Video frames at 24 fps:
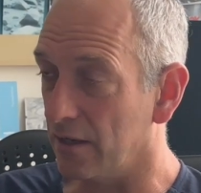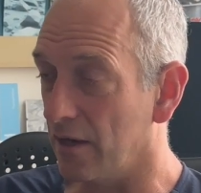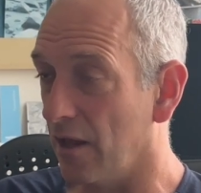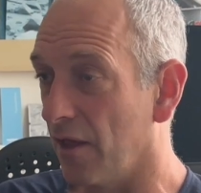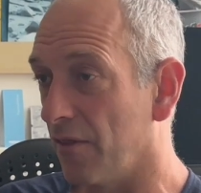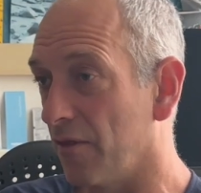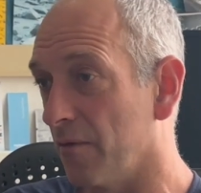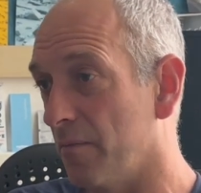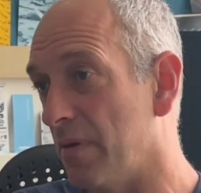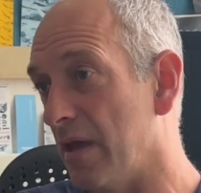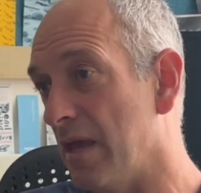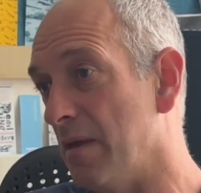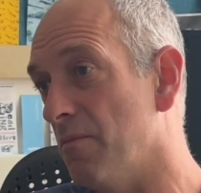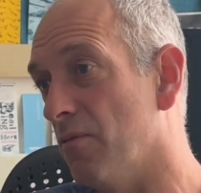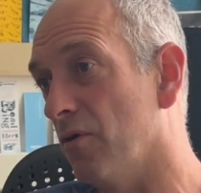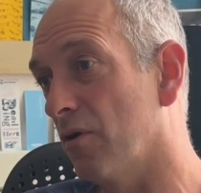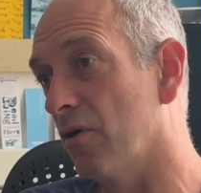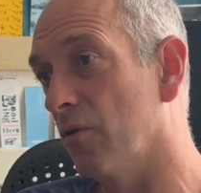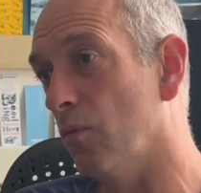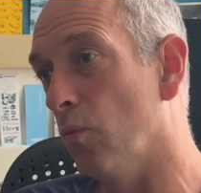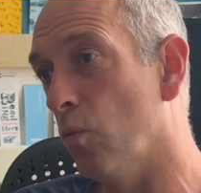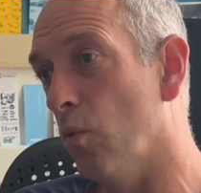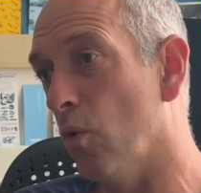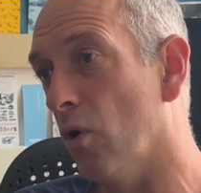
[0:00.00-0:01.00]
and other people
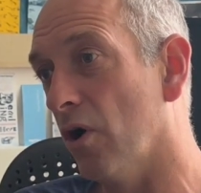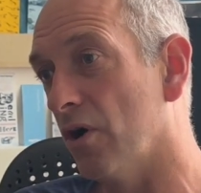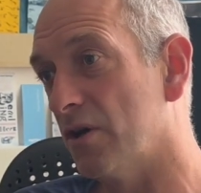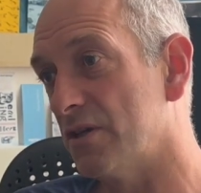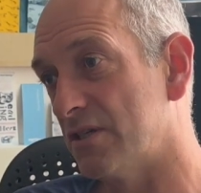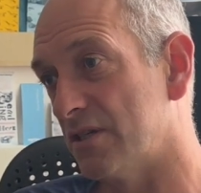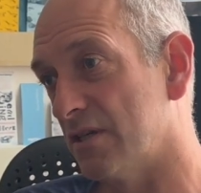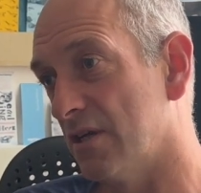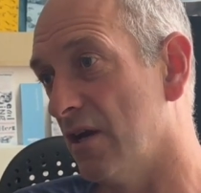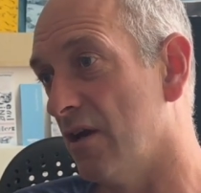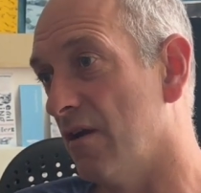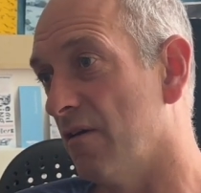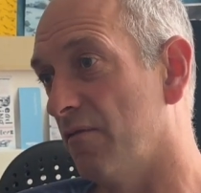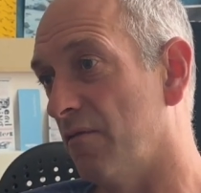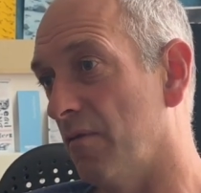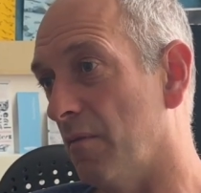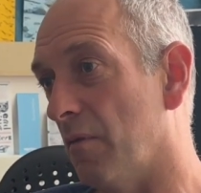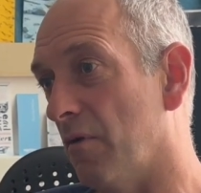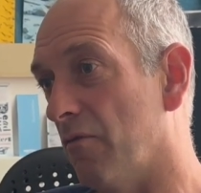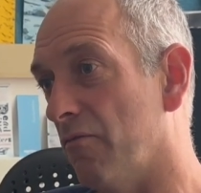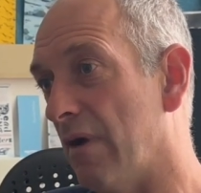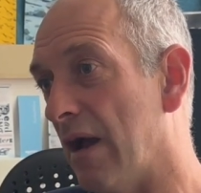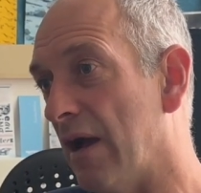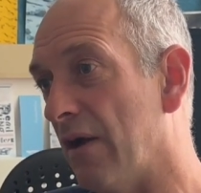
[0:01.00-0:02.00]
could watch
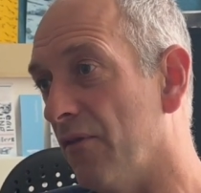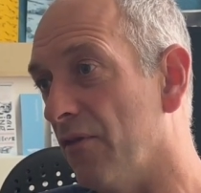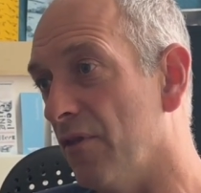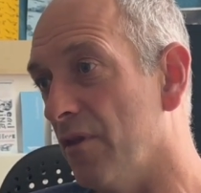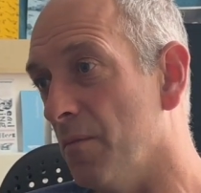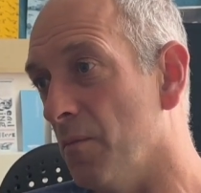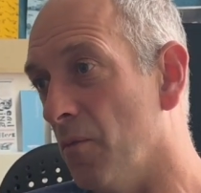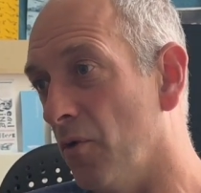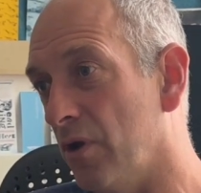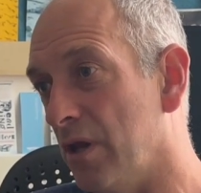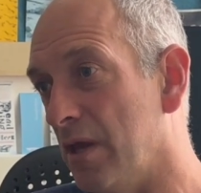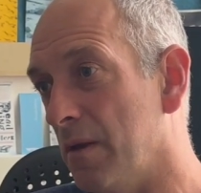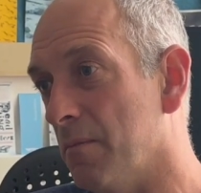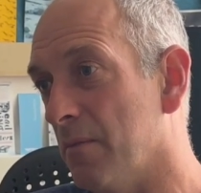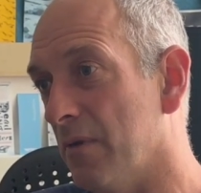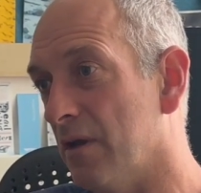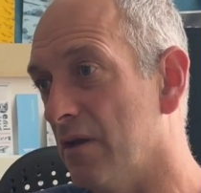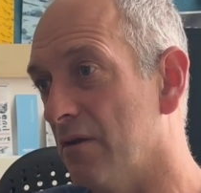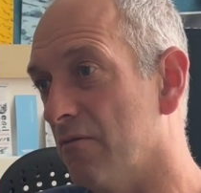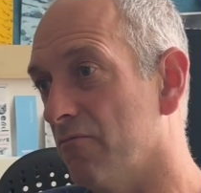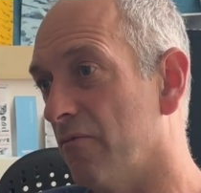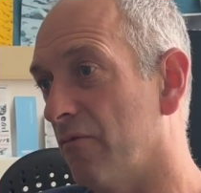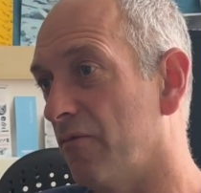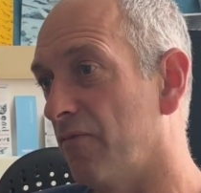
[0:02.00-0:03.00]
from around the
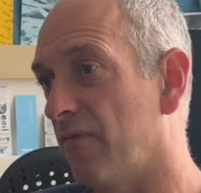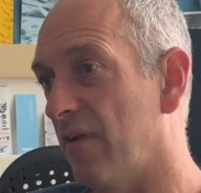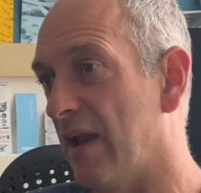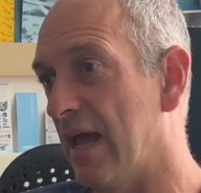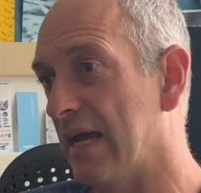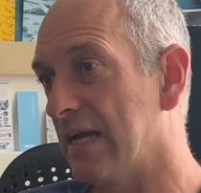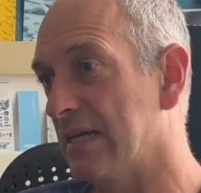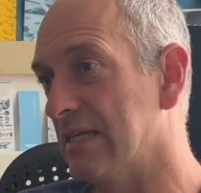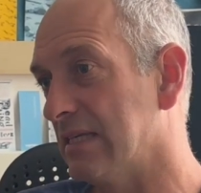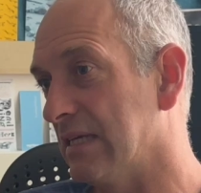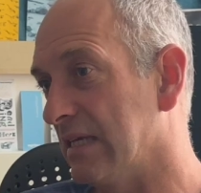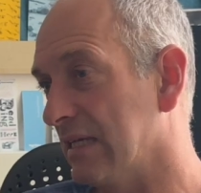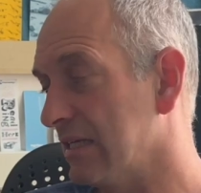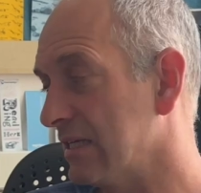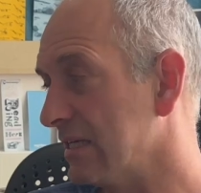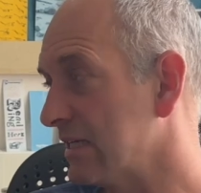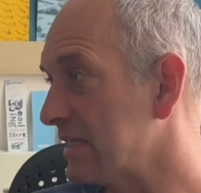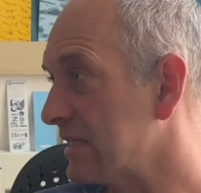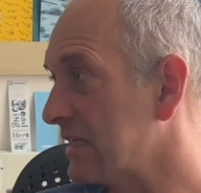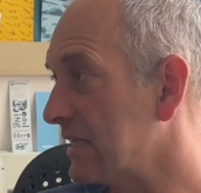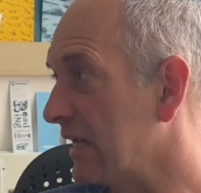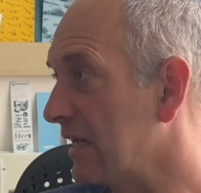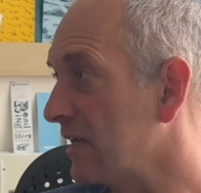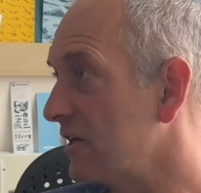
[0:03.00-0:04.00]
monument, reflecting
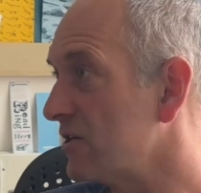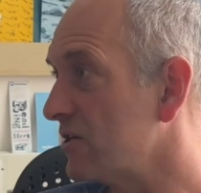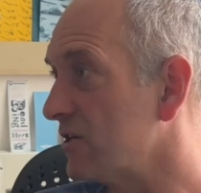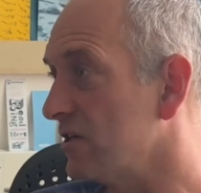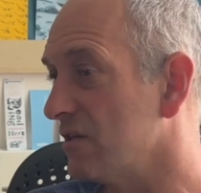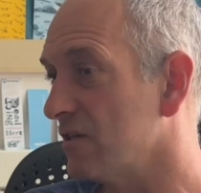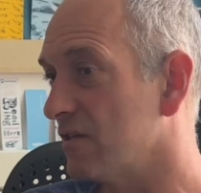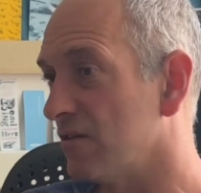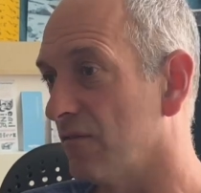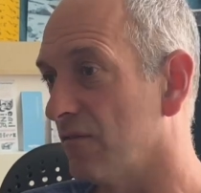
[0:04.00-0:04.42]
distinctions